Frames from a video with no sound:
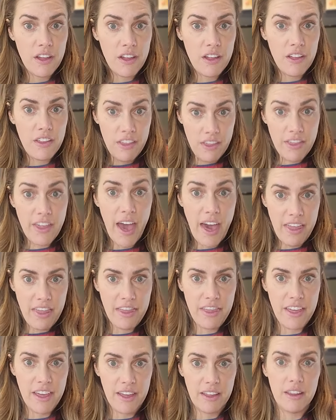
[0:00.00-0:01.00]
that
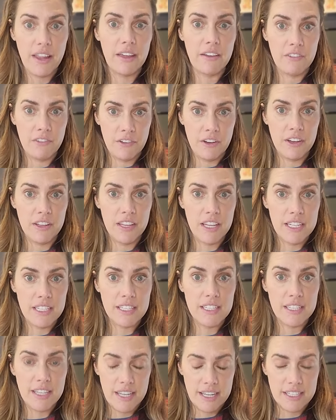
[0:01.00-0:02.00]
thing? Like for in
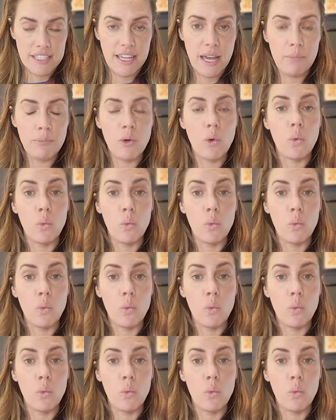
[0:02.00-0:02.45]
this example,